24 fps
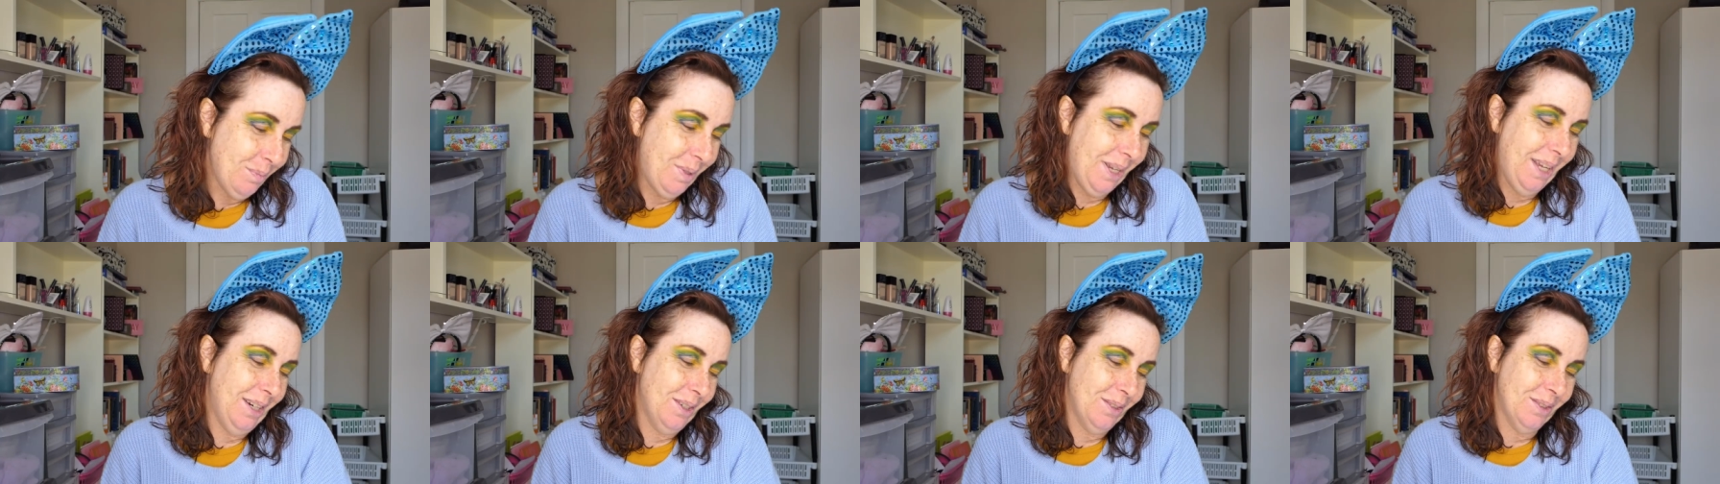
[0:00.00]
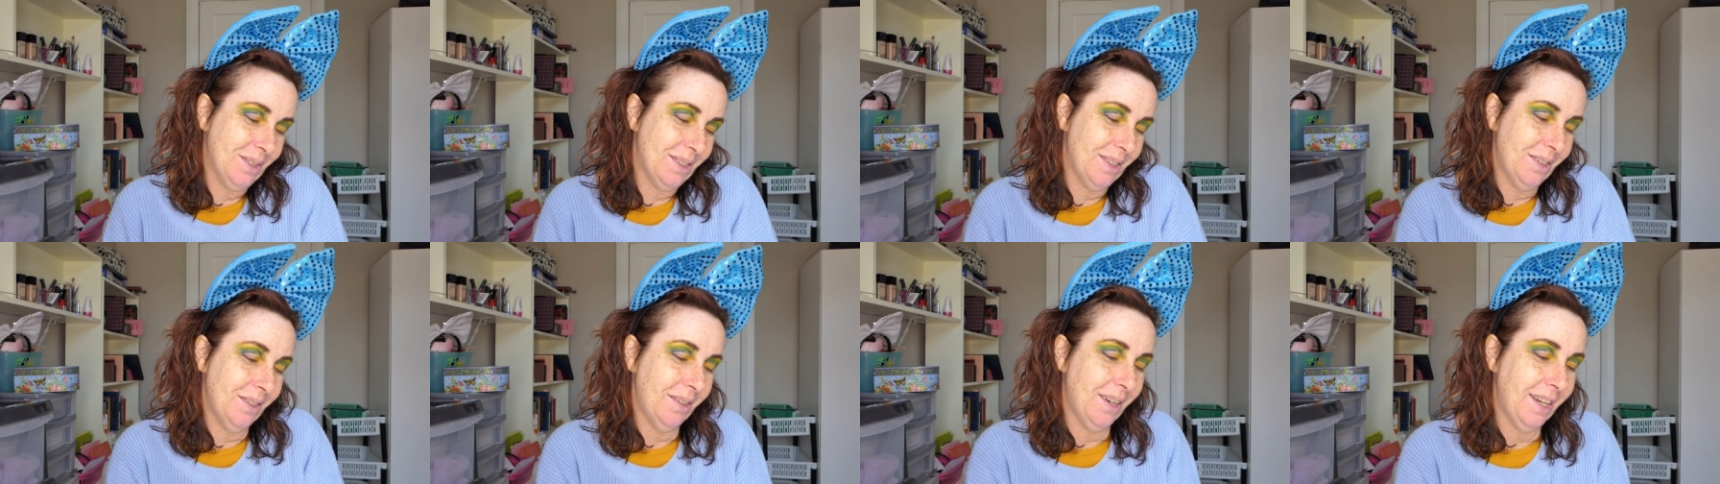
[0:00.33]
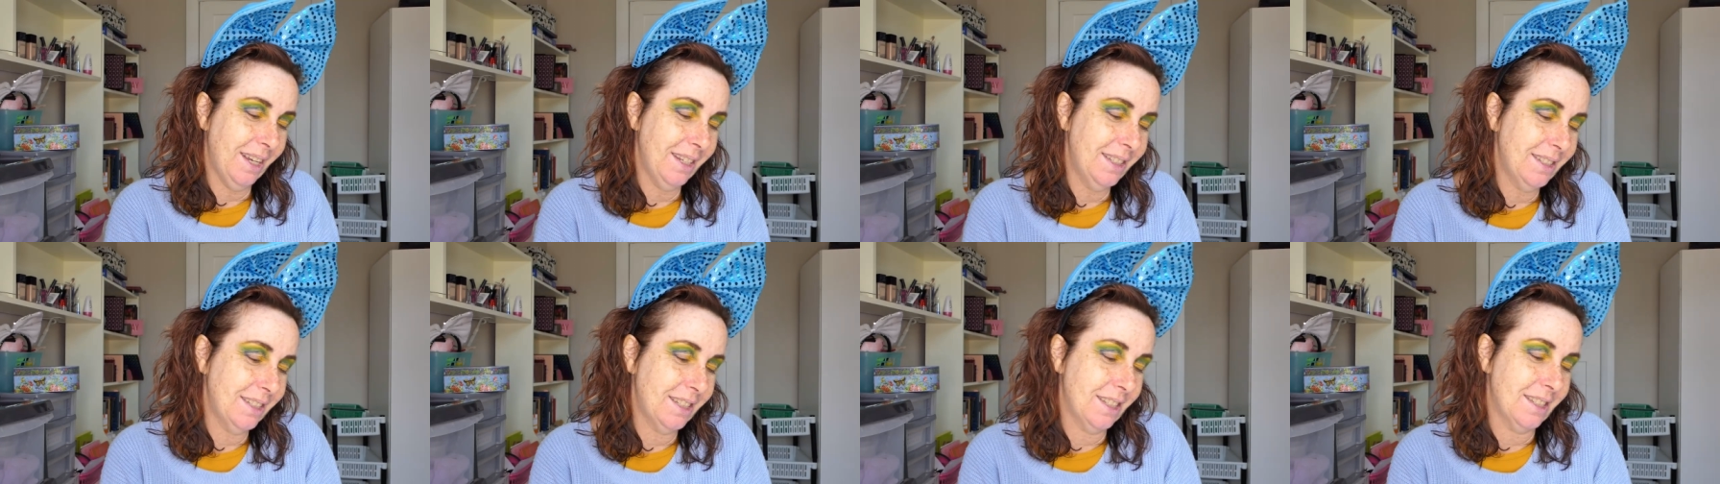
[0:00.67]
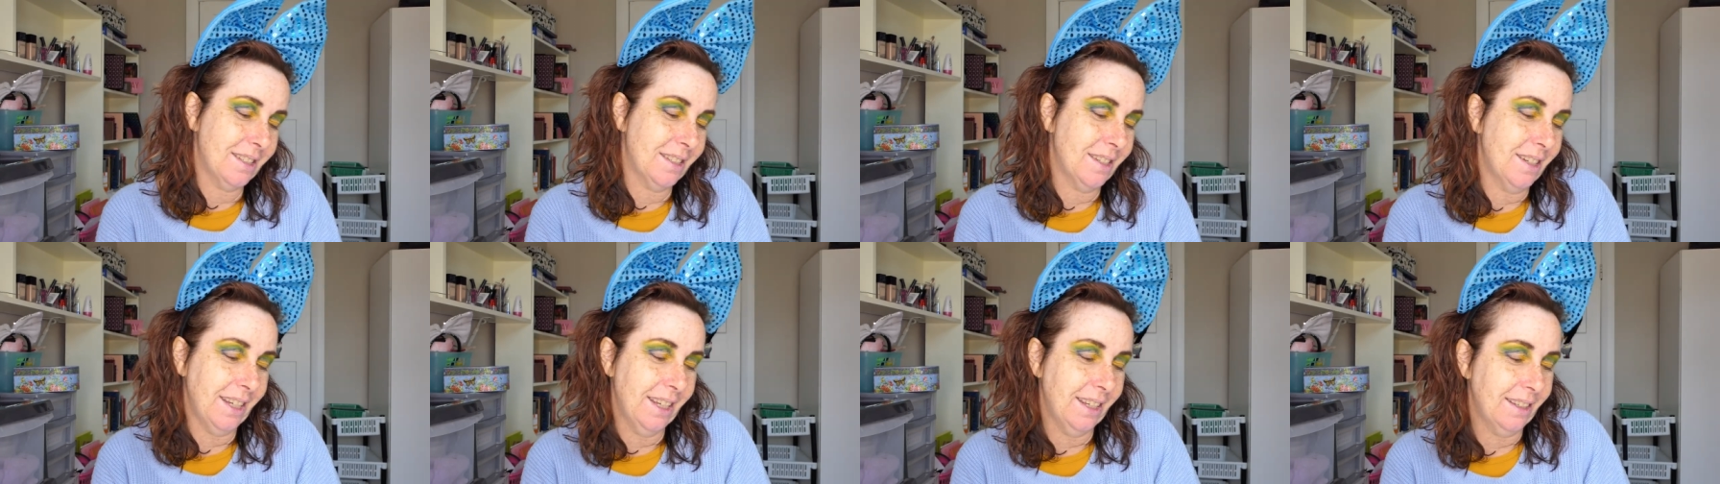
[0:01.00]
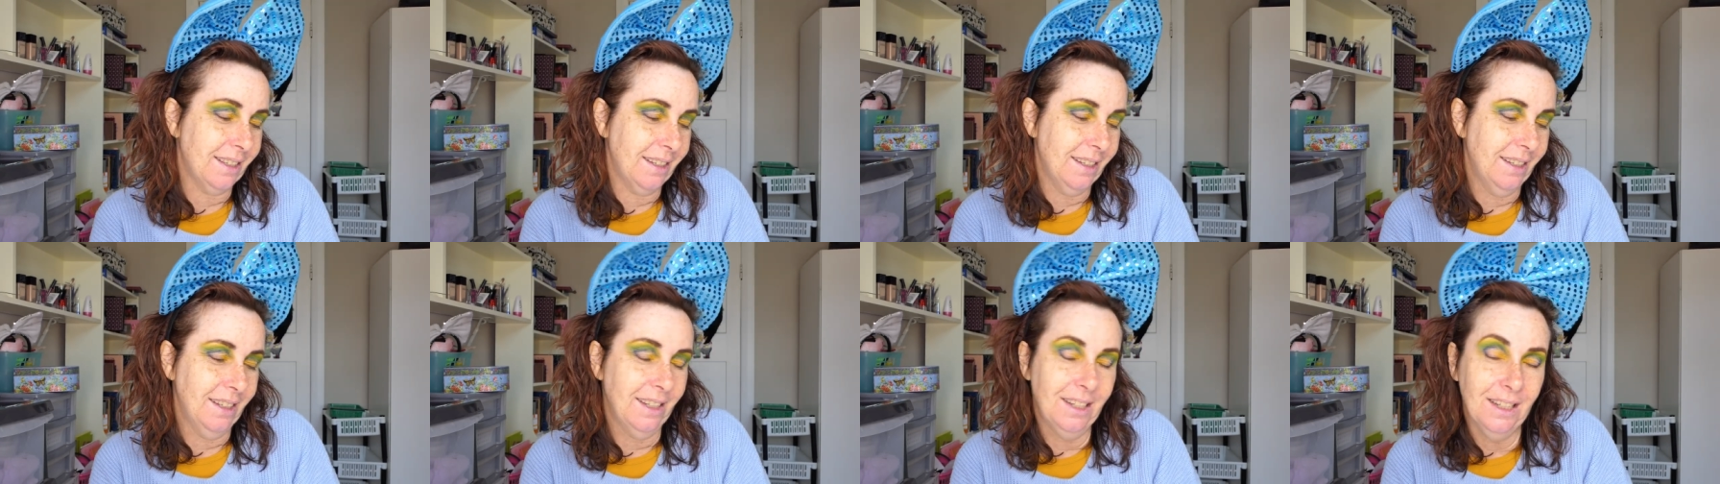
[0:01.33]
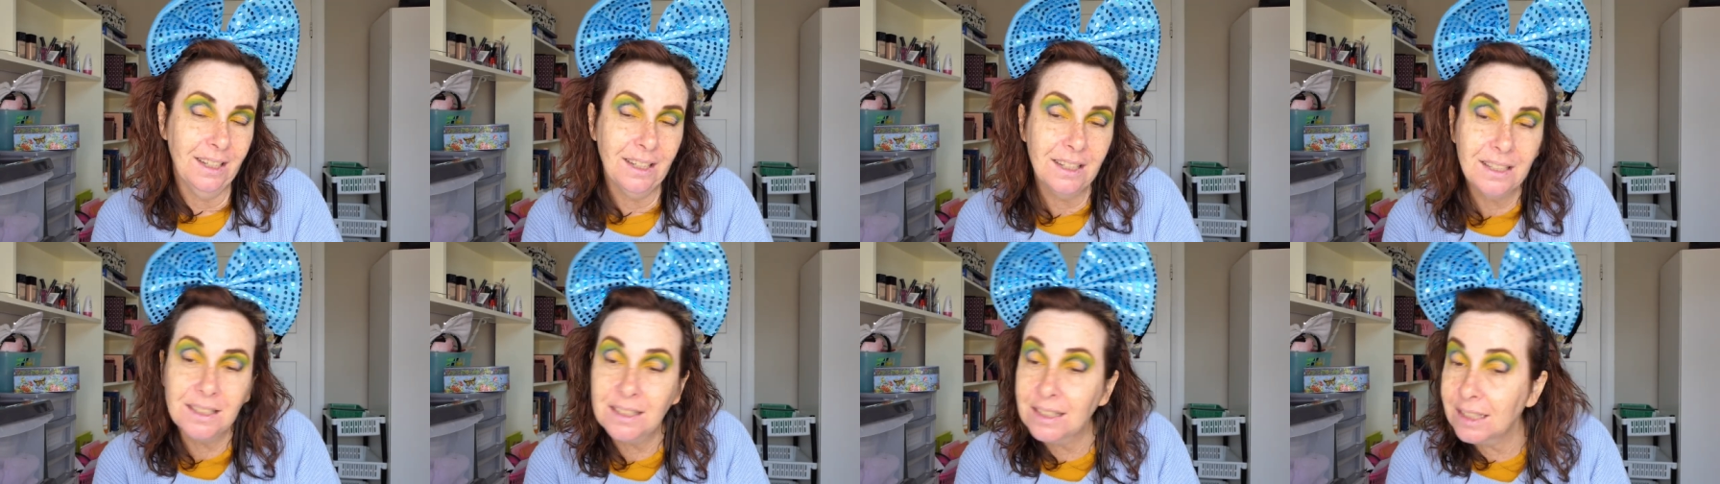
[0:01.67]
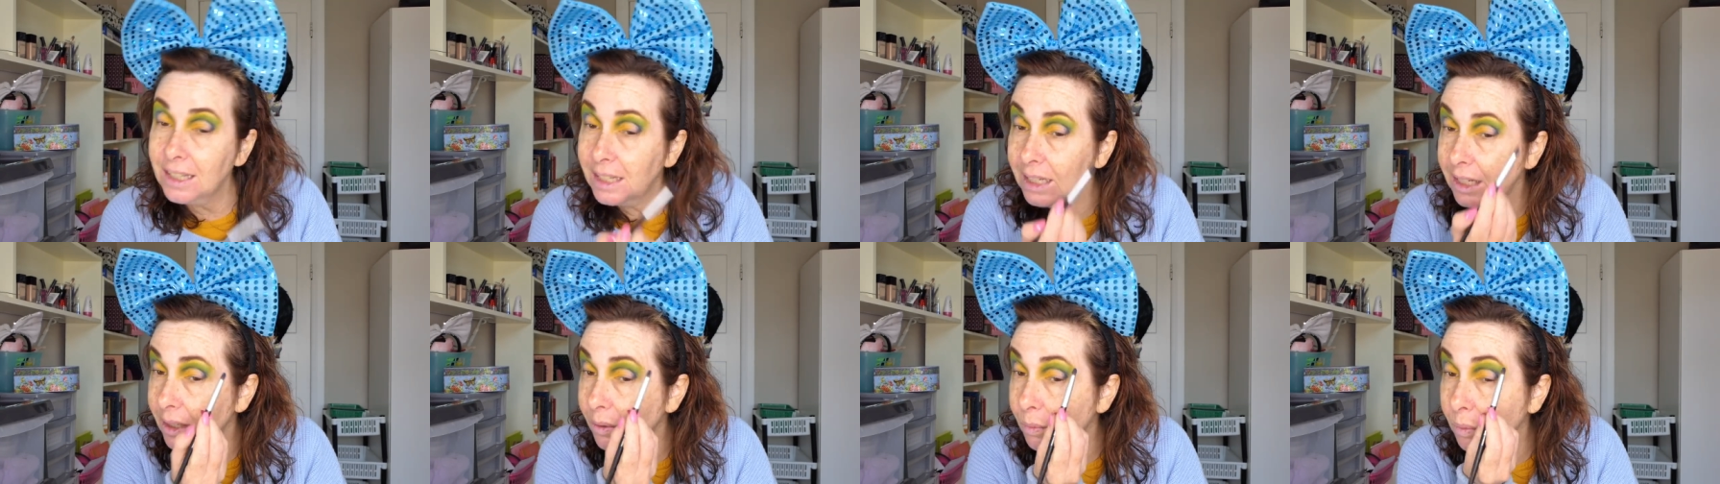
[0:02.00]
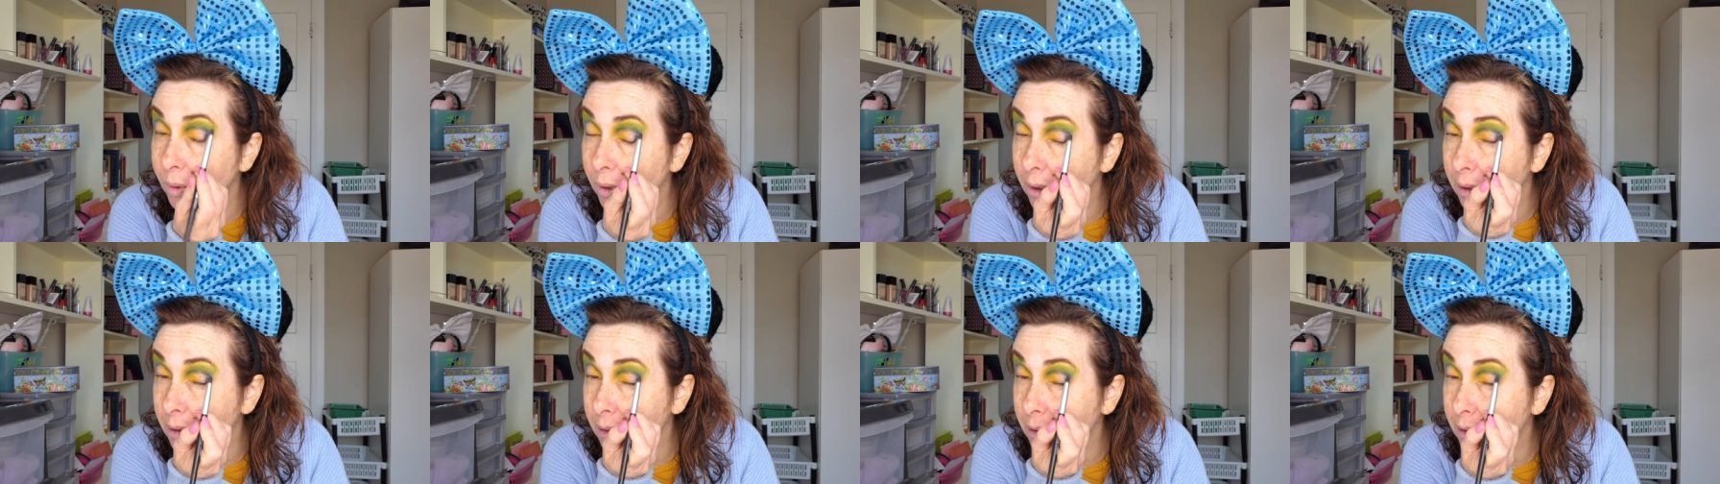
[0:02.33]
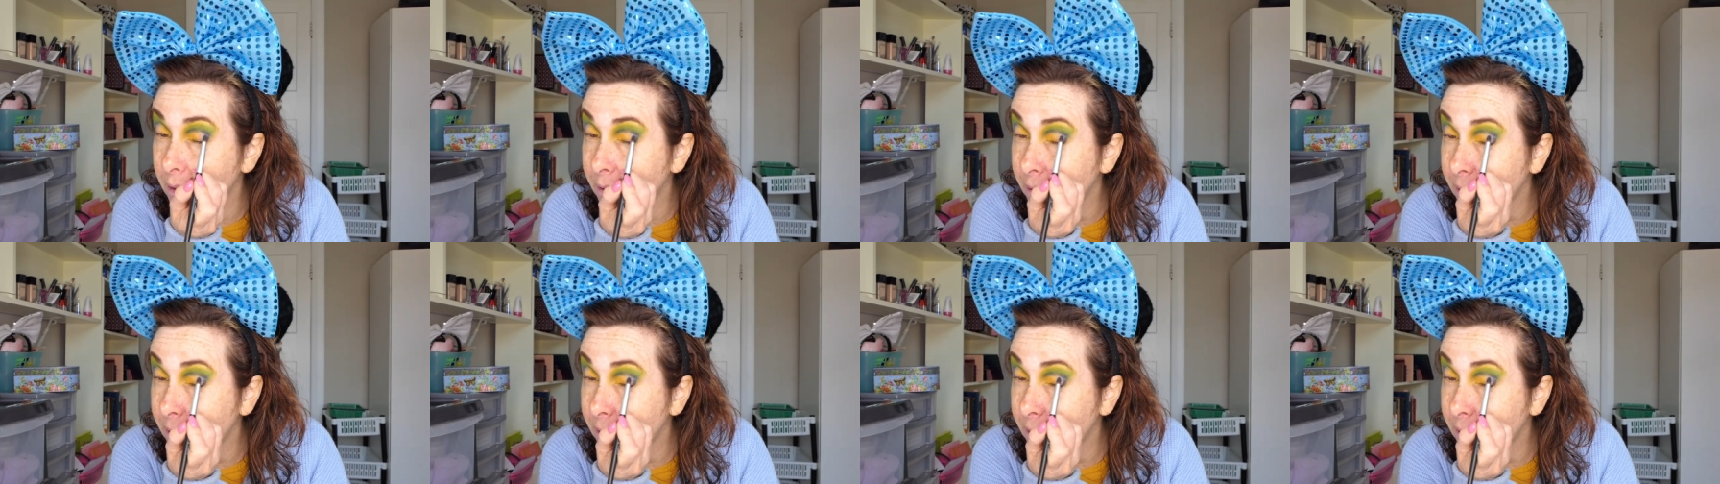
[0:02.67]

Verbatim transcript: but also I just like seeing what